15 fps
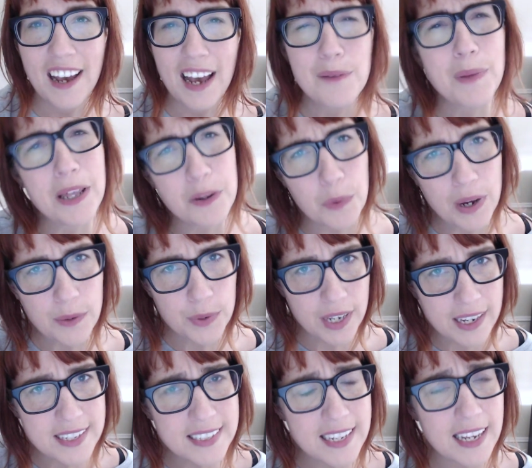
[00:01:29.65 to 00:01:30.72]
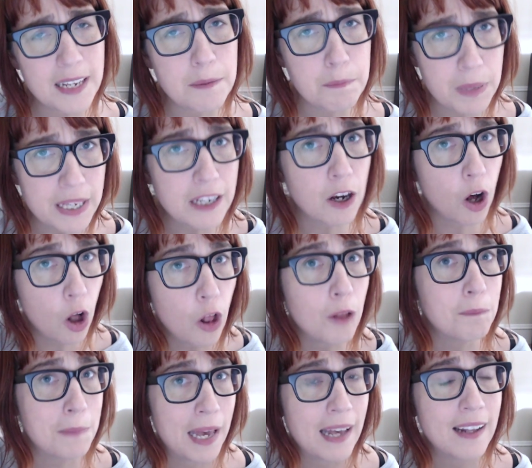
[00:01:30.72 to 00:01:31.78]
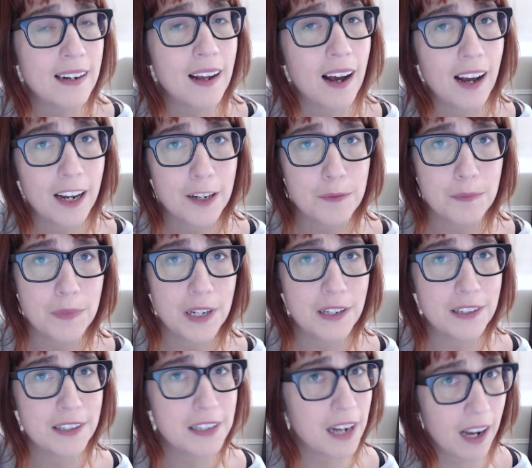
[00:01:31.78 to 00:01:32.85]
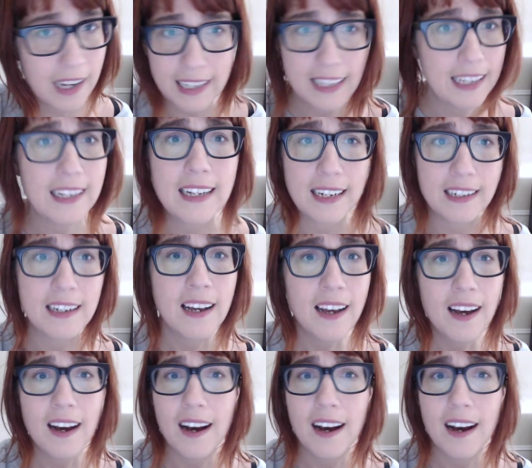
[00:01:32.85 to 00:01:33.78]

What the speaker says: And by the way, when I say big alt med, I'm not kidding.